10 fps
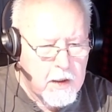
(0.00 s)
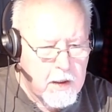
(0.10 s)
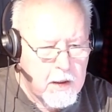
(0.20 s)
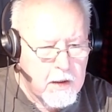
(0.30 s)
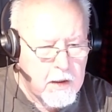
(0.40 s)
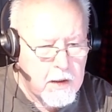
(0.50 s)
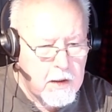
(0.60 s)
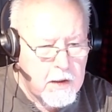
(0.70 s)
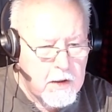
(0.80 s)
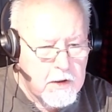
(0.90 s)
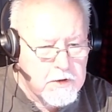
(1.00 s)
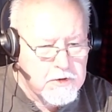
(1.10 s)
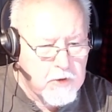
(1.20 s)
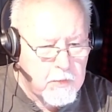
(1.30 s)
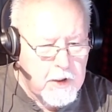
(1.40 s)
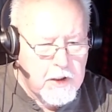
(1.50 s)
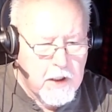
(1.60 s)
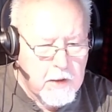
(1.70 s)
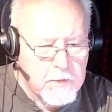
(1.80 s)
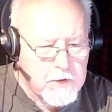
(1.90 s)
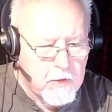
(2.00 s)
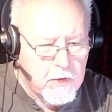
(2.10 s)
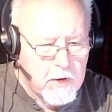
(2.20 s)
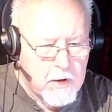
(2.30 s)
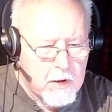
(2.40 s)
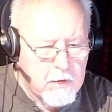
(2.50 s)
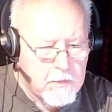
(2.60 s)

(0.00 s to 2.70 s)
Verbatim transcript: And so many times, Lord, uh,